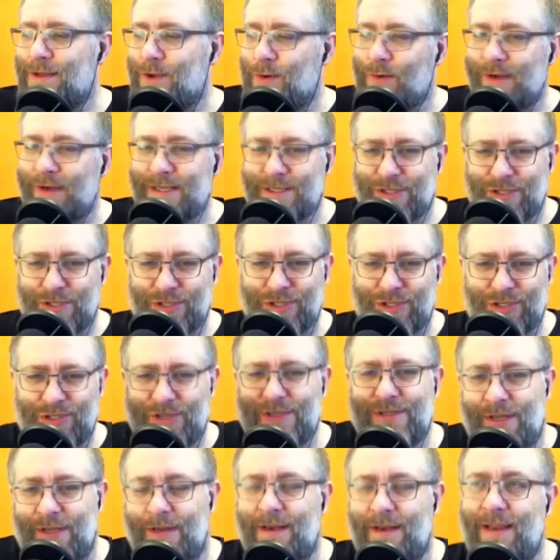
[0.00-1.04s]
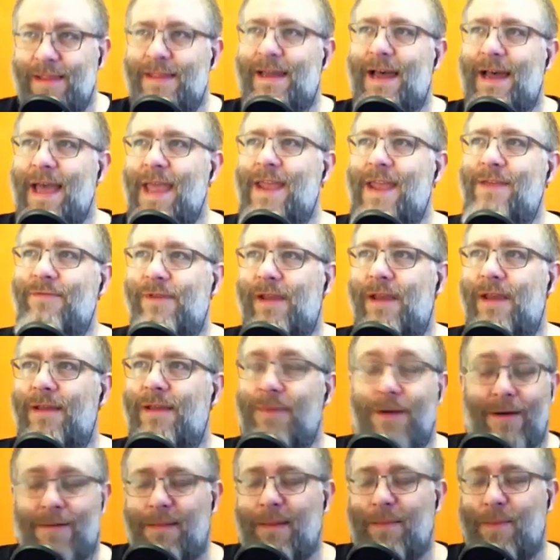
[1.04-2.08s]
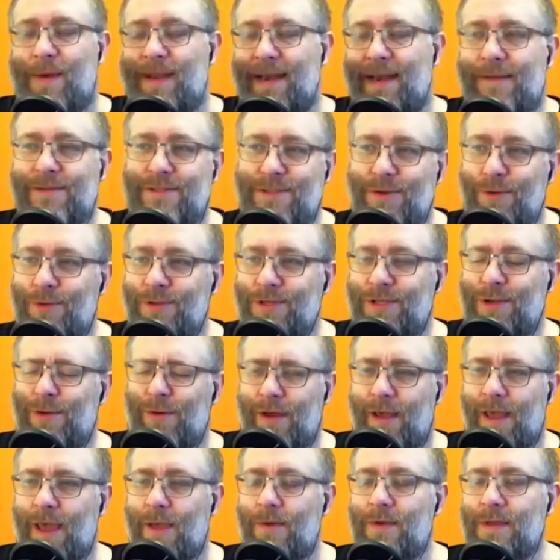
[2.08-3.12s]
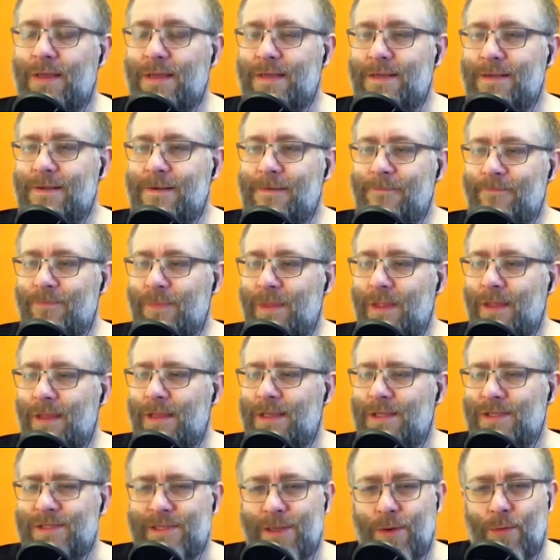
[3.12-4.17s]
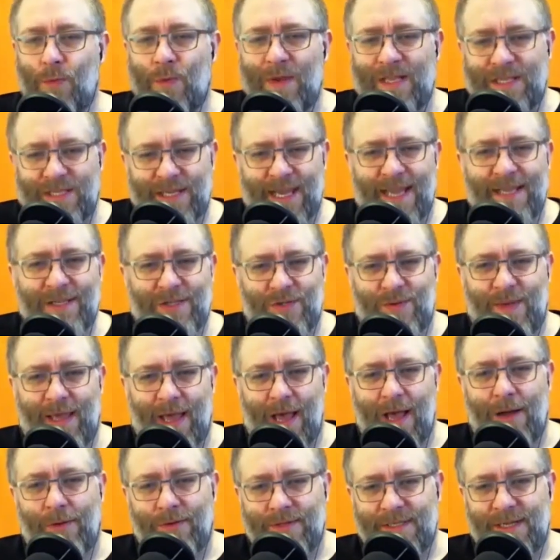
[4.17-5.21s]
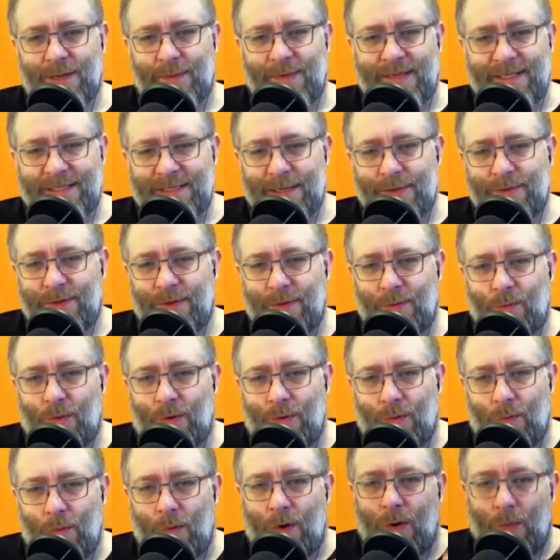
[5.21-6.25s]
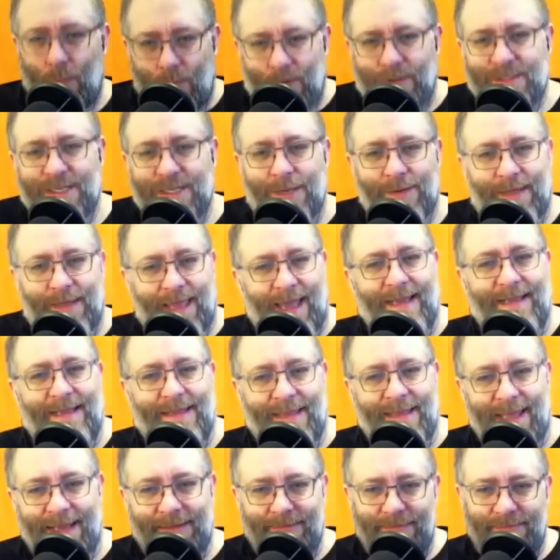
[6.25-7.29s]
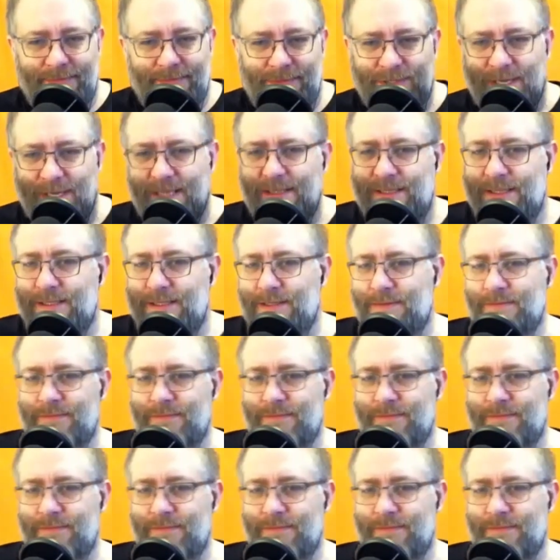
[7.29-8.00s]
quite sudden in that area. I can't remember when, that's too long ago. So we change as we get older, don't we? So what was okay then changes.